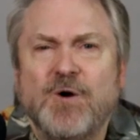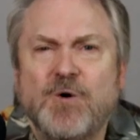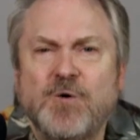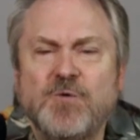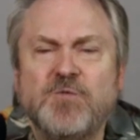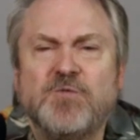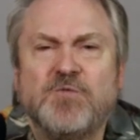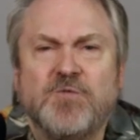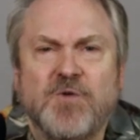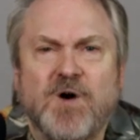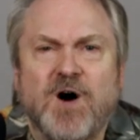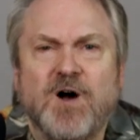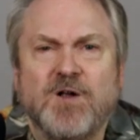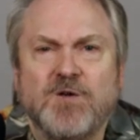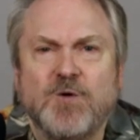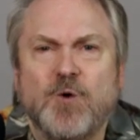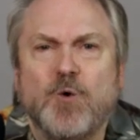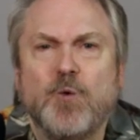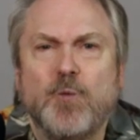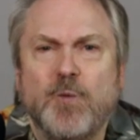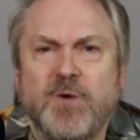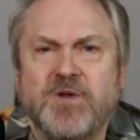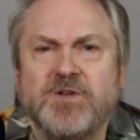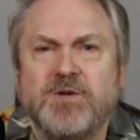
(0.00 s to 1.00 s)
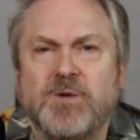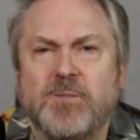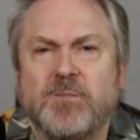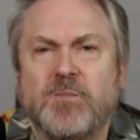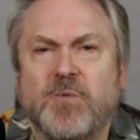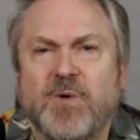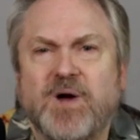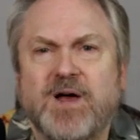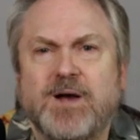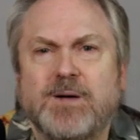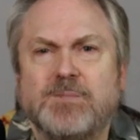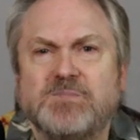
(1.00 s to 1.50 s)
who follow William
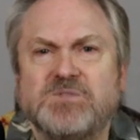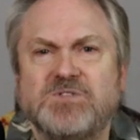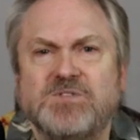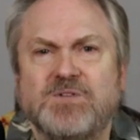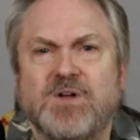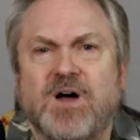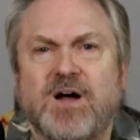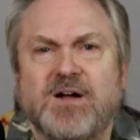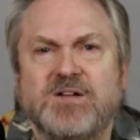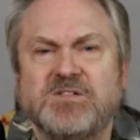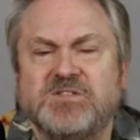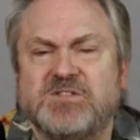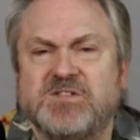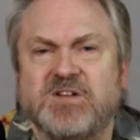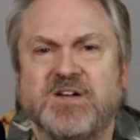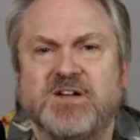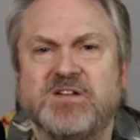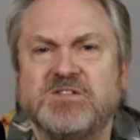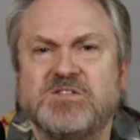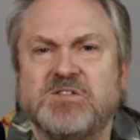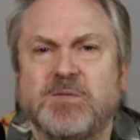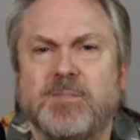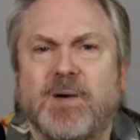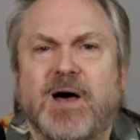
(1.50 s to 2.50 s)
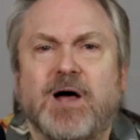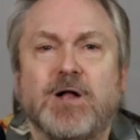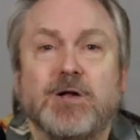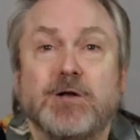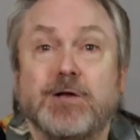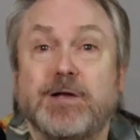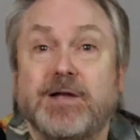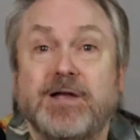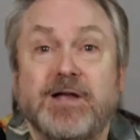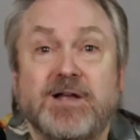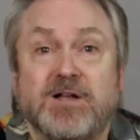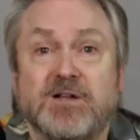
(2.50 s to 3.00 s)
Branham's nonsense
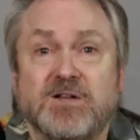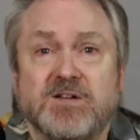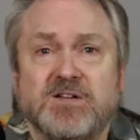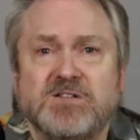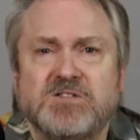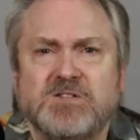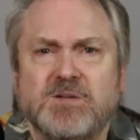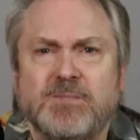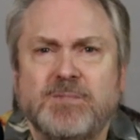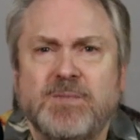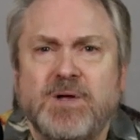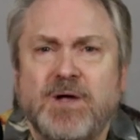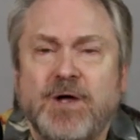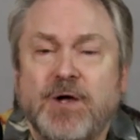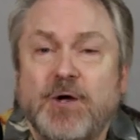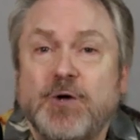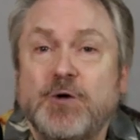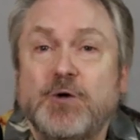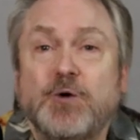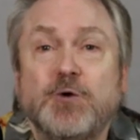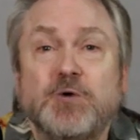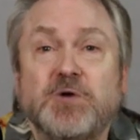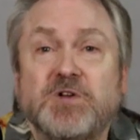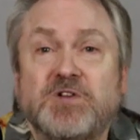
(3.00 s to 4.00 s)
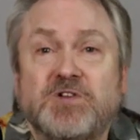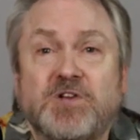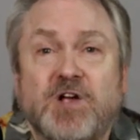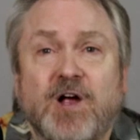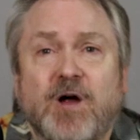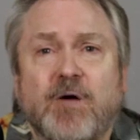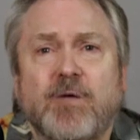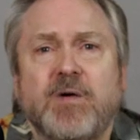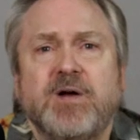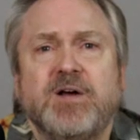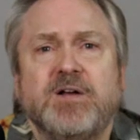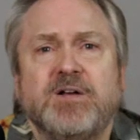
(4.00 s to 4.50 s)
about legalism,
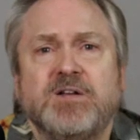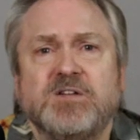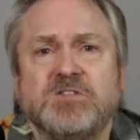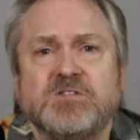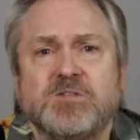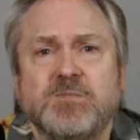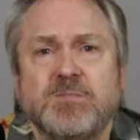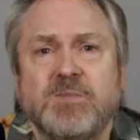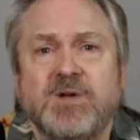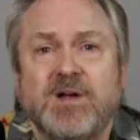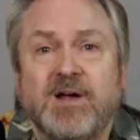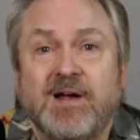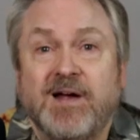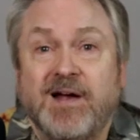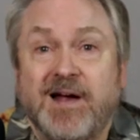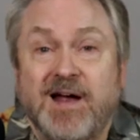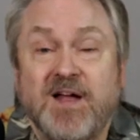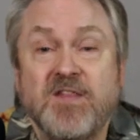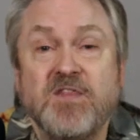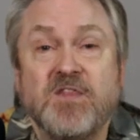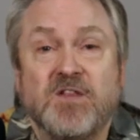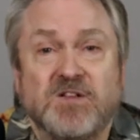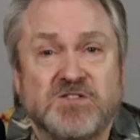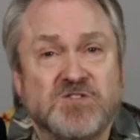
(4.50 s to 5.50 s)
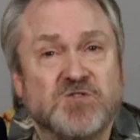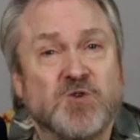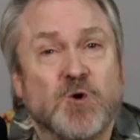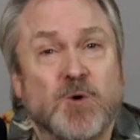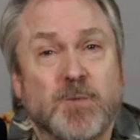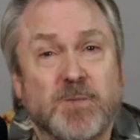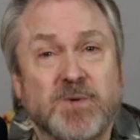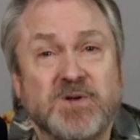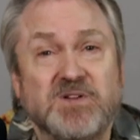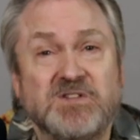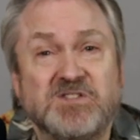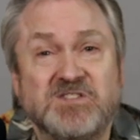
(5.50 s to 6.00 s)
Unitarianism, and the
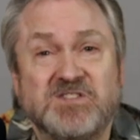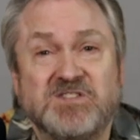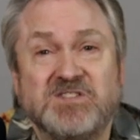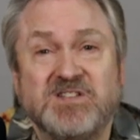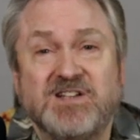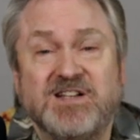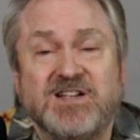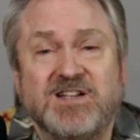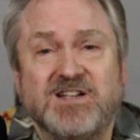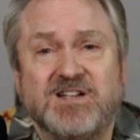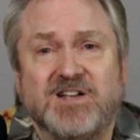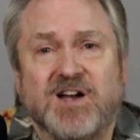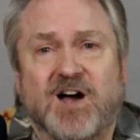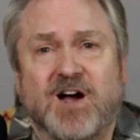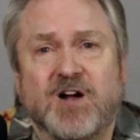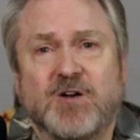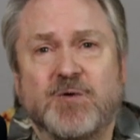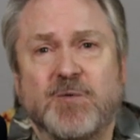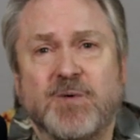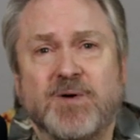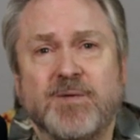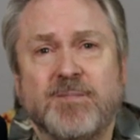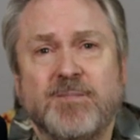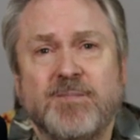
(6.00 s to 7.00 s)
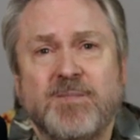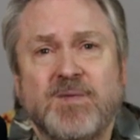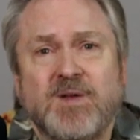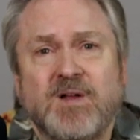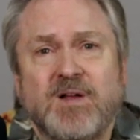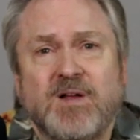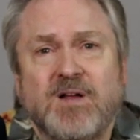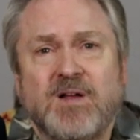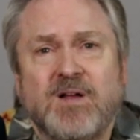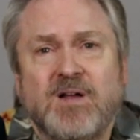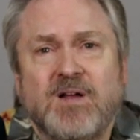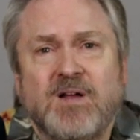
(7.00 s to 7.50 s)
serpent seed doctrine.
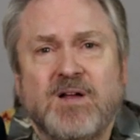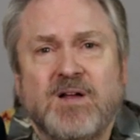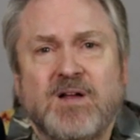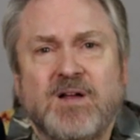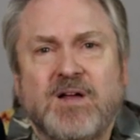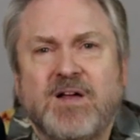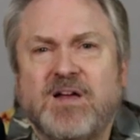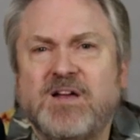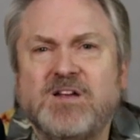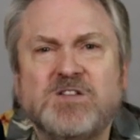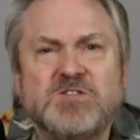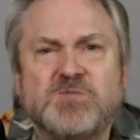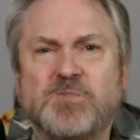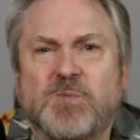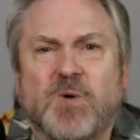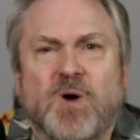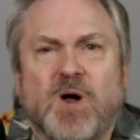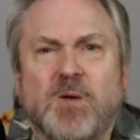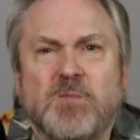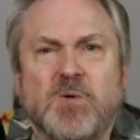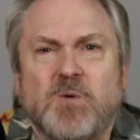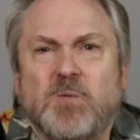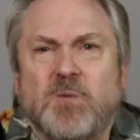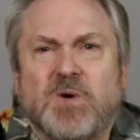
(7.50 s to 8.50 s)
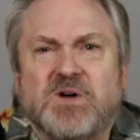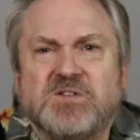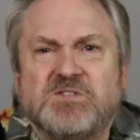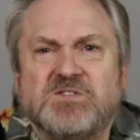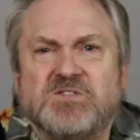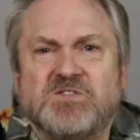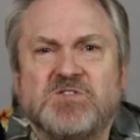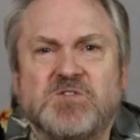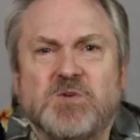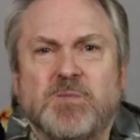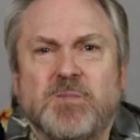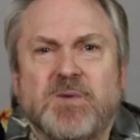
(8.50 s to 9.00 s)
His problem
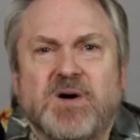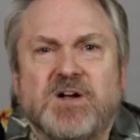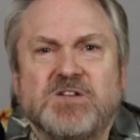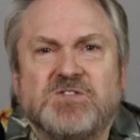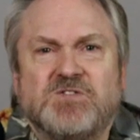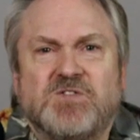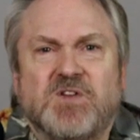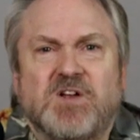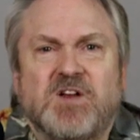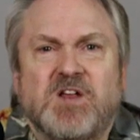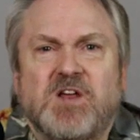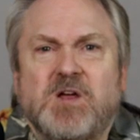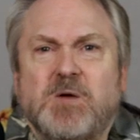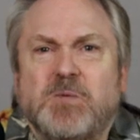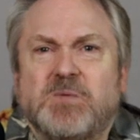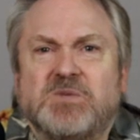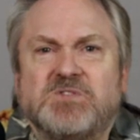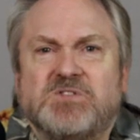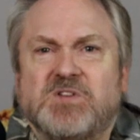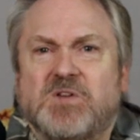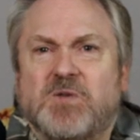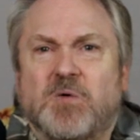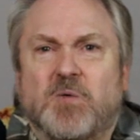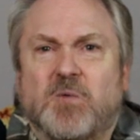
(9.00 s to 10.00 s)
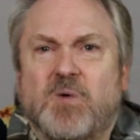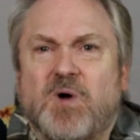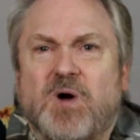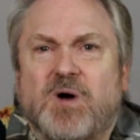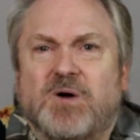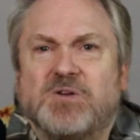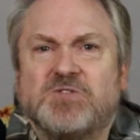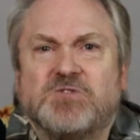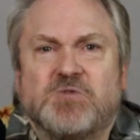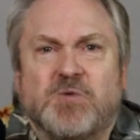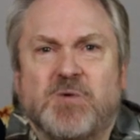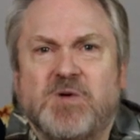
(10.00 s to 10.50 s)
wasn't so much that he was in the
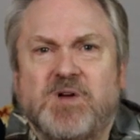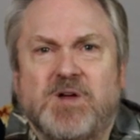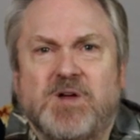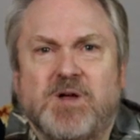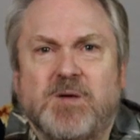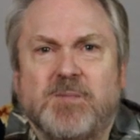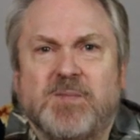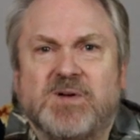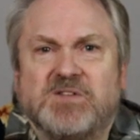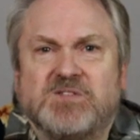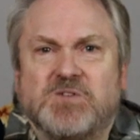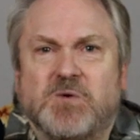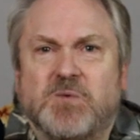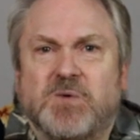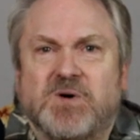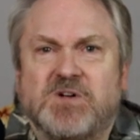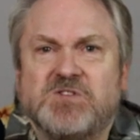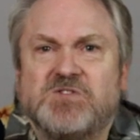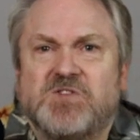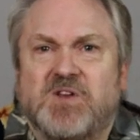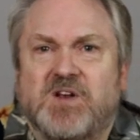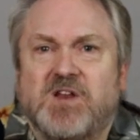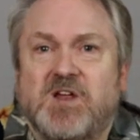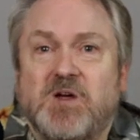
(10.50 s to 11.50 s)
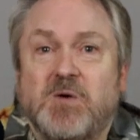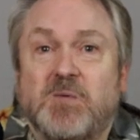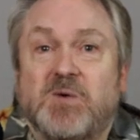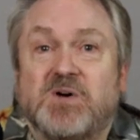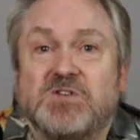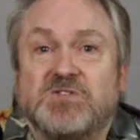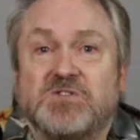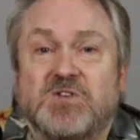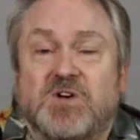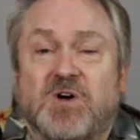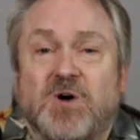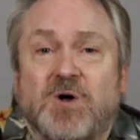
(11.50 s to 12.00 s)
wrong stream as it was that he
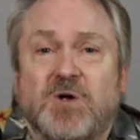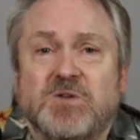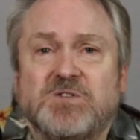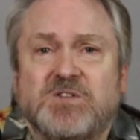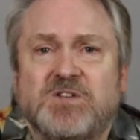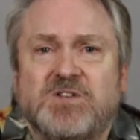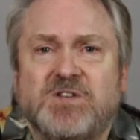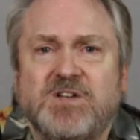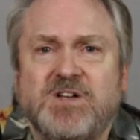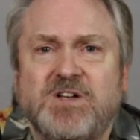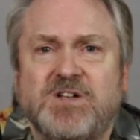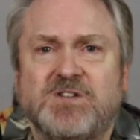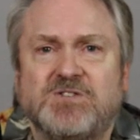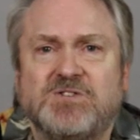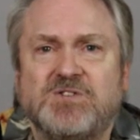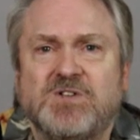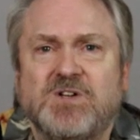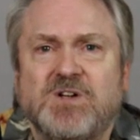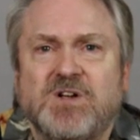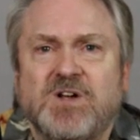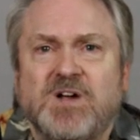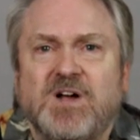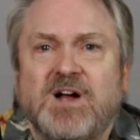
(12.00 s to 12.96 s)
wasn't called to teach.